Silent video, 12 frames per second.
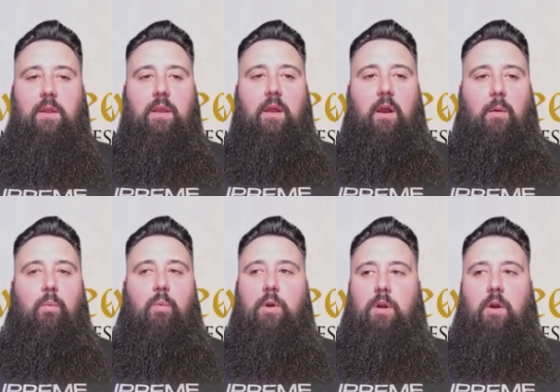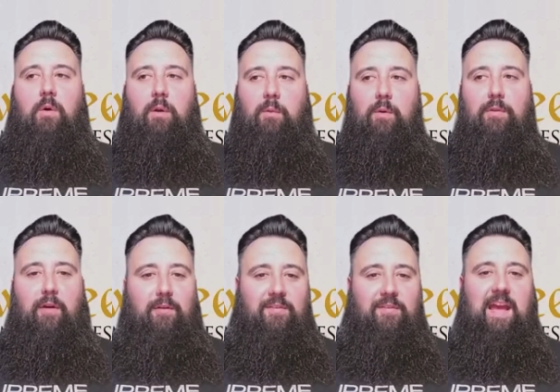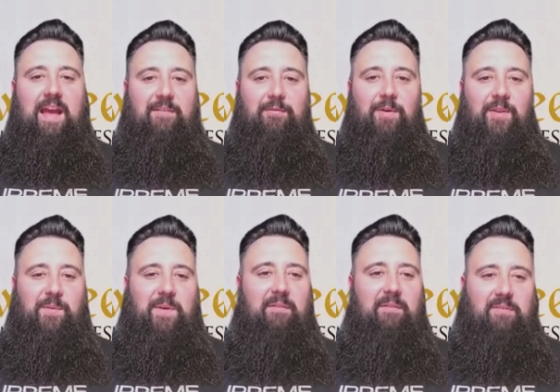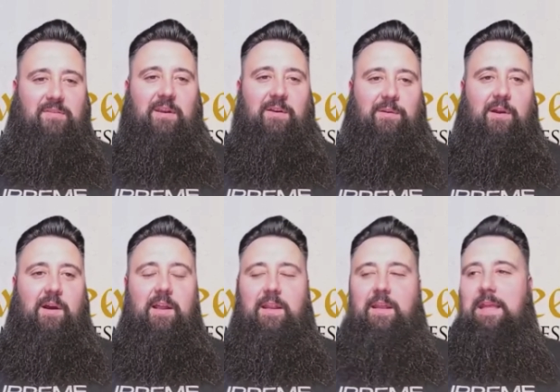um, we're going with our staff, whether we have a stick or not.